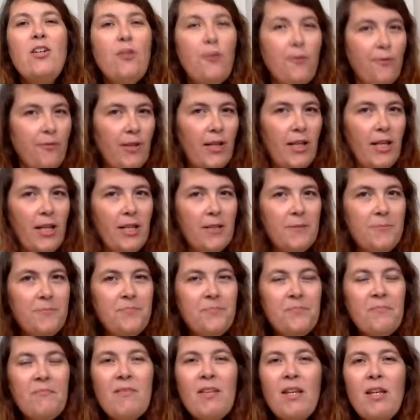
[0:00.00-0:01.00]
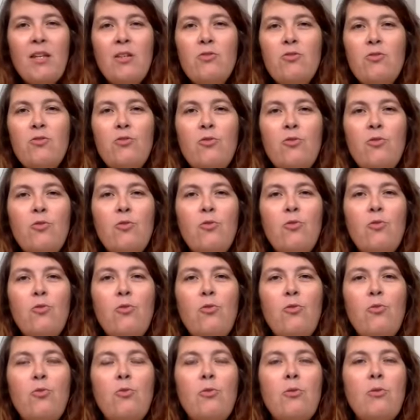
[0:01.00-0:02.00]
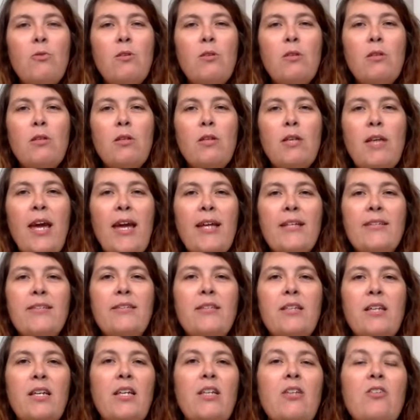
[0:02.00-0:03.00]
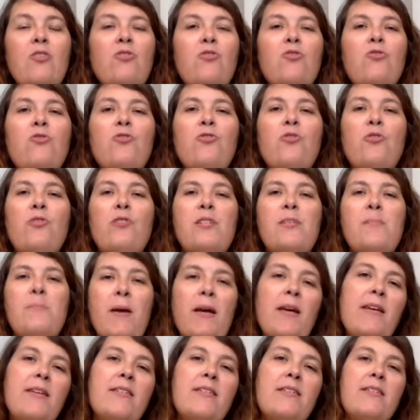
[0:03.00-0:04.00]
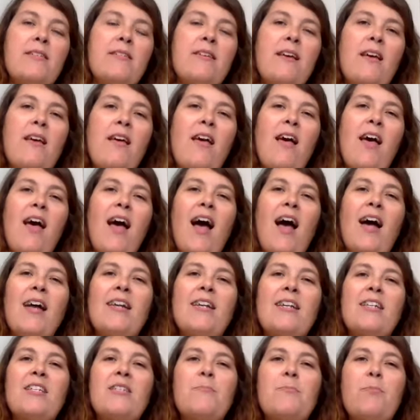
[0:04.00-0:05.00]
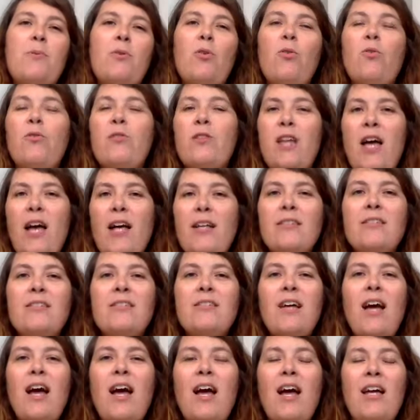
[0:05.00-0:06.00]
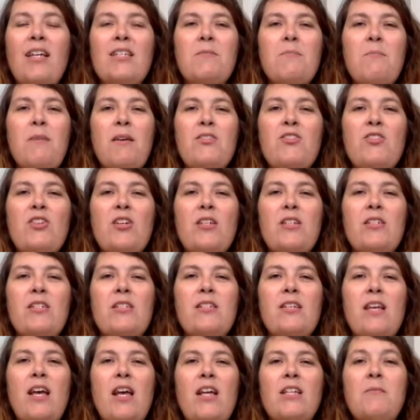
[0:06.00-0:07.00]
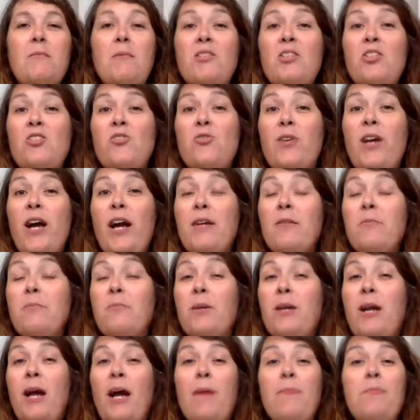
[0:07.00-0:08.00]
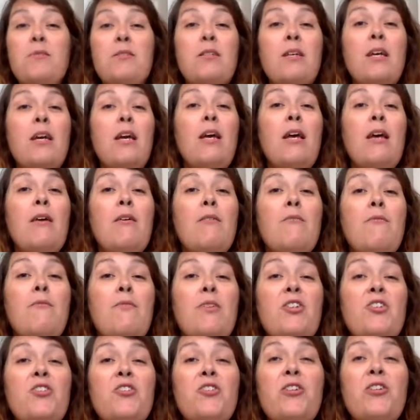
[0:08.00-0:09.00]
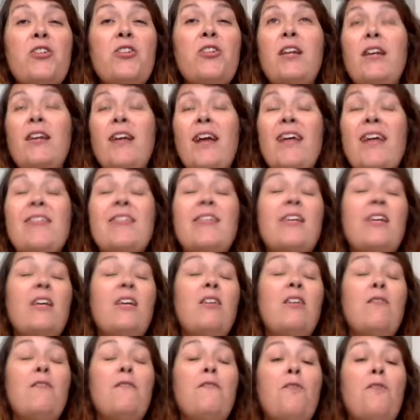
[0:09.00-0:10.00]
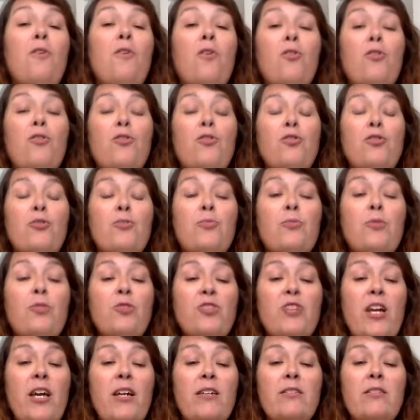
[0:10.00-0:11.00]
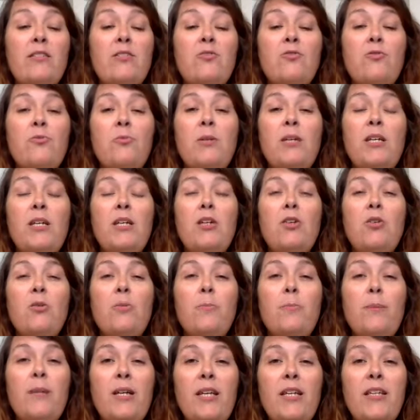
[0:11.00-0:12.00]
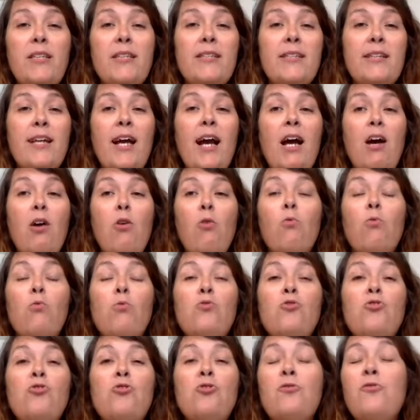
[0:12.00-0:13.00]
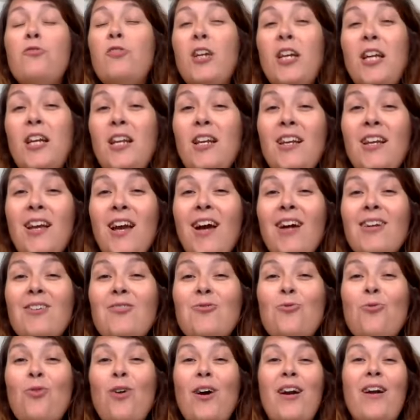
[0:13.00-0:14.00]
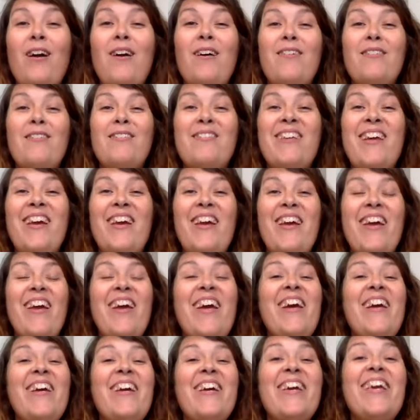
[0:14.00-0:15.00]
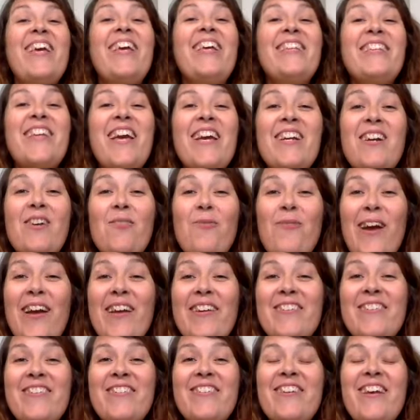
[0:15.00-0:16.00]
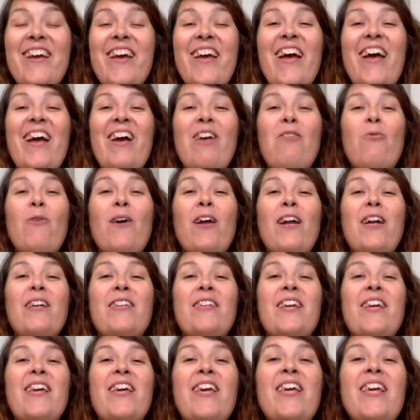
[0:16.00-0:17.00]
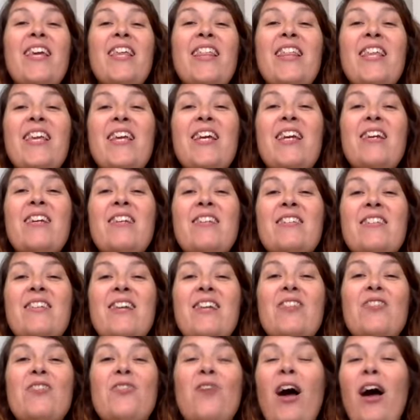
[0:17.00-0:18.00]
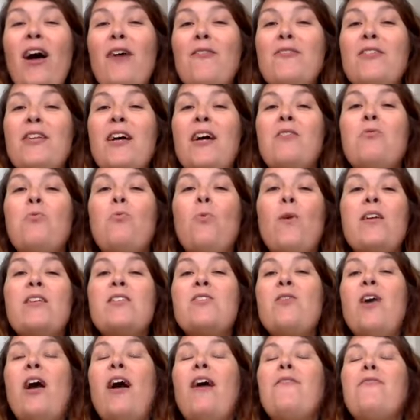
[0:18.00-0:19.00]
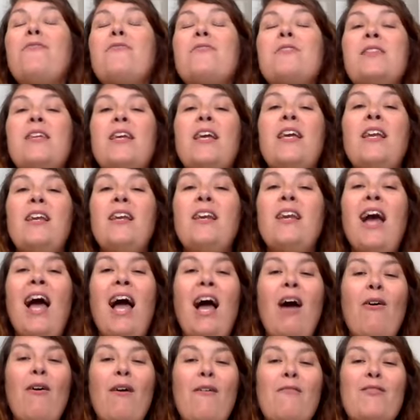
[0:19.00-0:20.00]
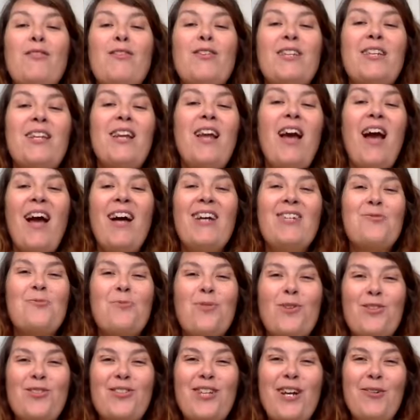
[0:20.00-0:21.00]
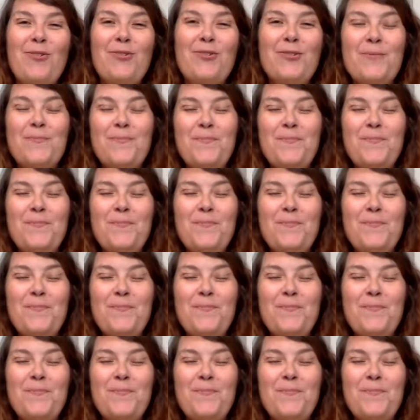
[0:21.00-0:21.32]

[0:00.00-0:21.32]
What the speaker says: or feeling to get into your space and explore that as much as you can. Perhaps visioning and asking for your project to be complete and how would you feel and what are the key takeaways, what are the key things that you have done once you have seen how everything has worked out.